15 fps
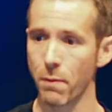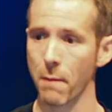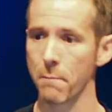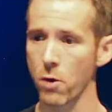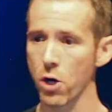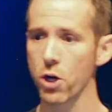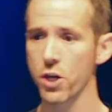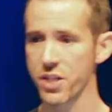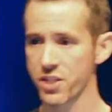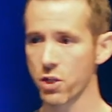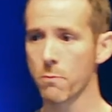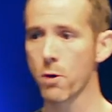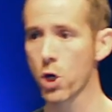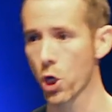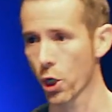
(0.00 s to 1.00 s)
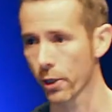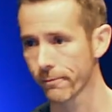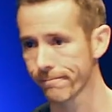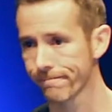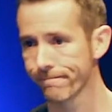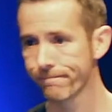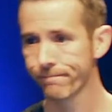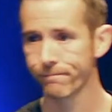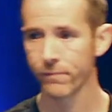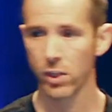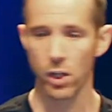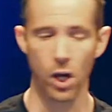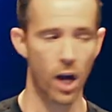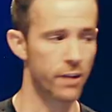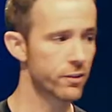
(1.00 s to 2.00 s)
But murder is still murder.
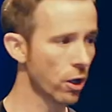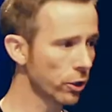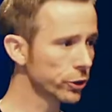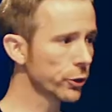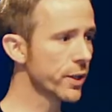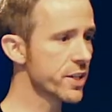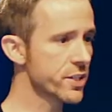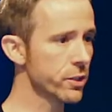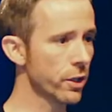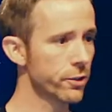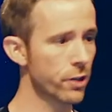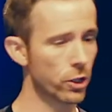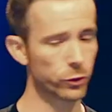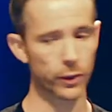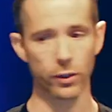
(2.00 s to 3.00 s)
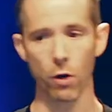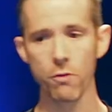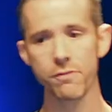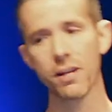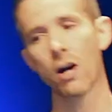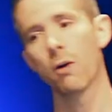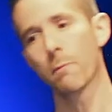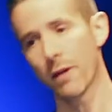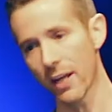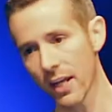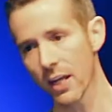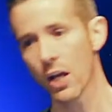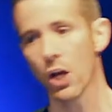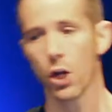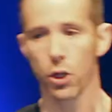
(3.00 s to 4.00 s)
Adultery is still adultery. Don't tell
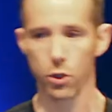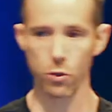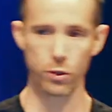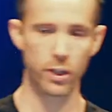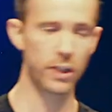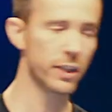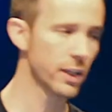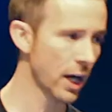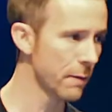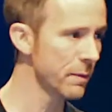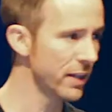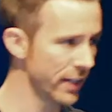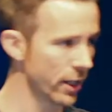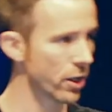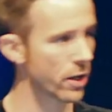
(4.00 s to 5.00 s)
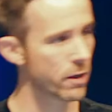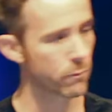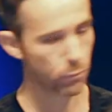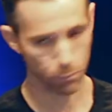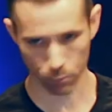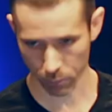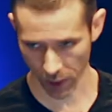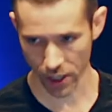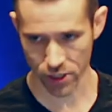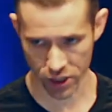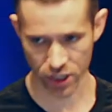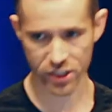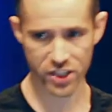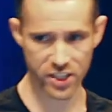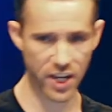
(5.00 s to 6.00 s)
me you can come in here and praise
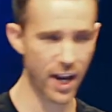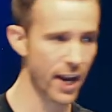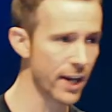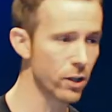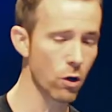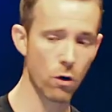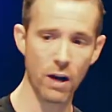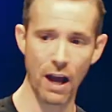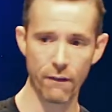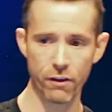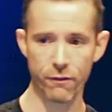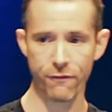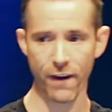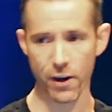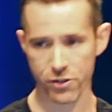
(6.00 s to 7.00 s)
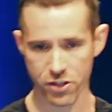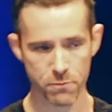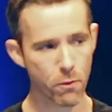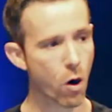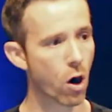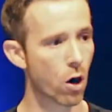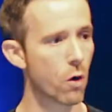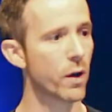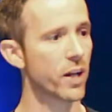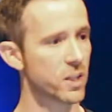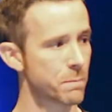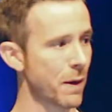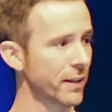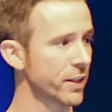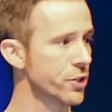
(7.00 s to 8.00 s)
Jesus today and go and have an affair tomorrow and
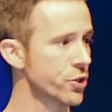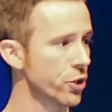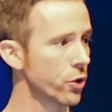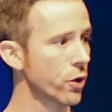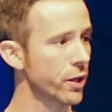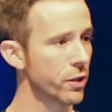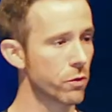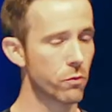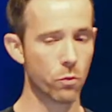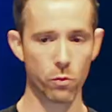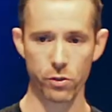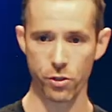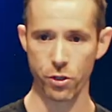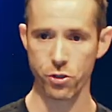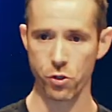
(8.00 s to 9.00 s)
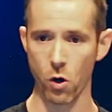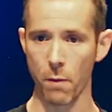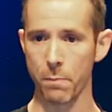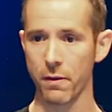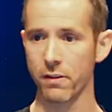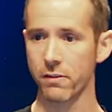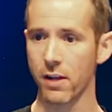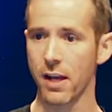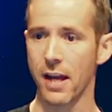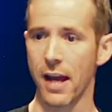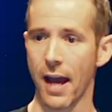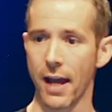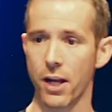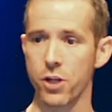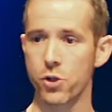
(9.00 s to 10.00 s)
expect that you're going to show up and
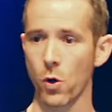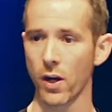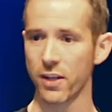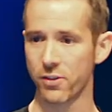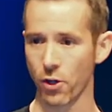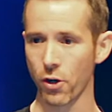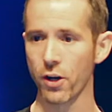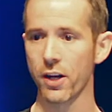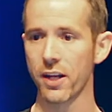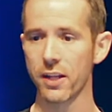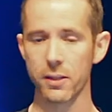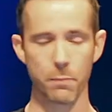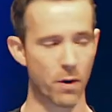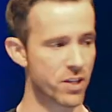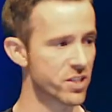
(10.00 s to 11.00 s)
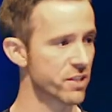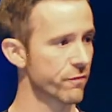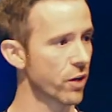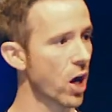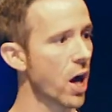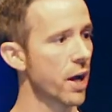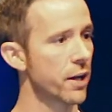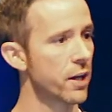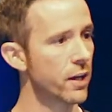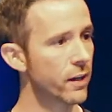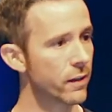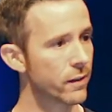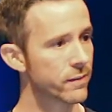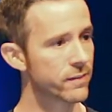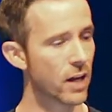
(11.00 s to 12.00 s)
enjoy eternity in the presence of God.
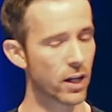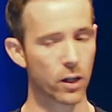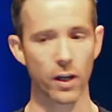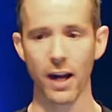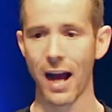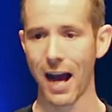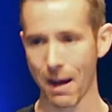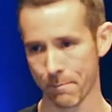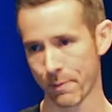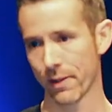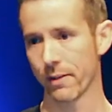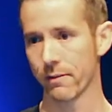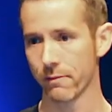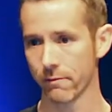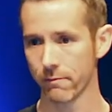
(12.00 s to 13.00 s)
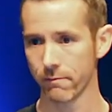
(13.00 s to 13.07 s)
It's not going to happen.